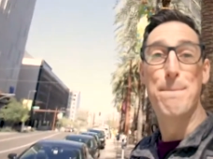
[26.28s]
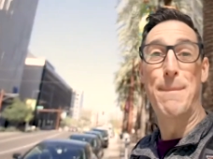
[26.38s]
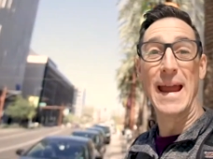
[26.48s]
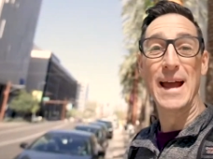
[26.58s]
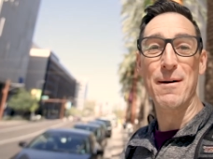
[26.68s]

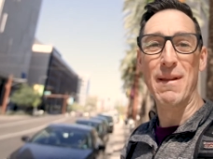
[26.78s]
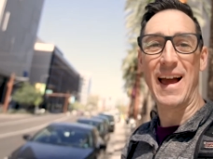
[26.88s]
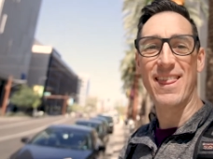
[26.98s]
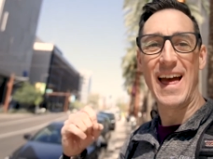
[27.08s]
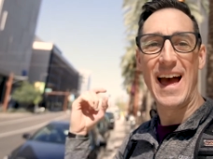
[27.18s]
Bam,
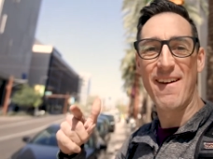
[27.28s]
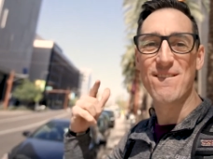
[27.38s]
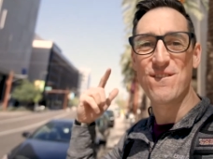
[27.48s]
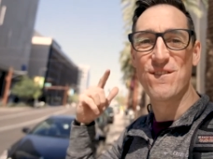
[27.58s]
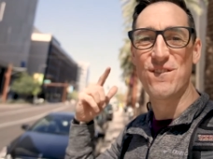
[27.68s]
like that.
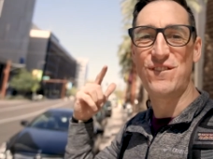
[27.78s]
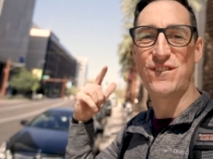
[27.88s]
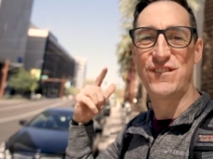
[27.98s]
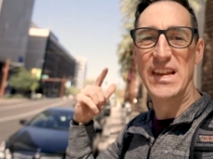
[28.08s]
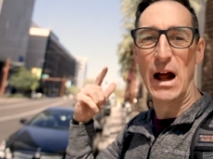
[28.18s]

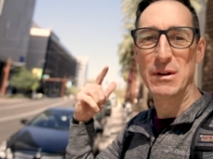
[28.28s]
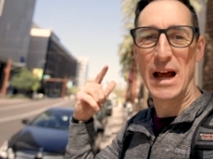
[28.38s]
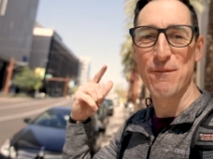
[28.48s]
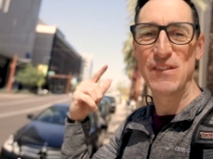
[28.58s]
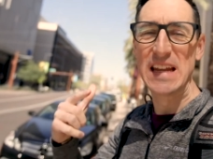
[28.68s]

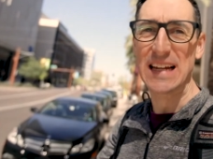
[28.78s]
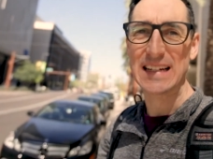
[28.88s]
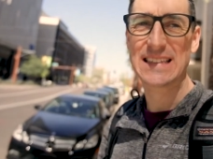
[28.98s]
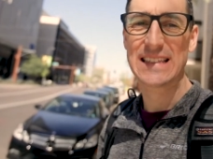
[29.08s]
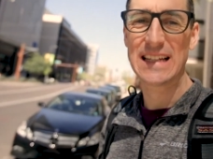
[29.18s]
Downtown
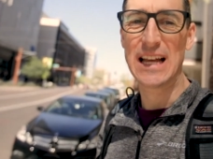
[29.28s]
Phoenix.